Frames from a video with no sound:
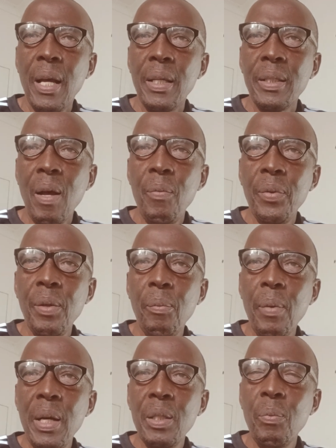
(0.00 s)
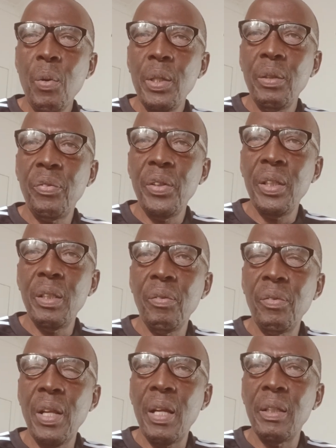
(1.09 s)
something much more
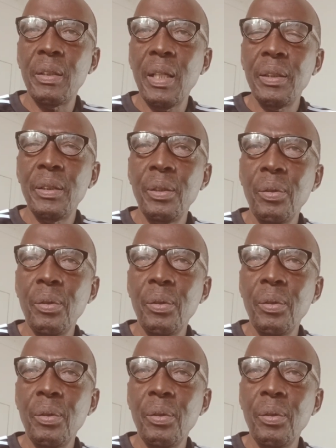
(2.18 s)
definitive than just,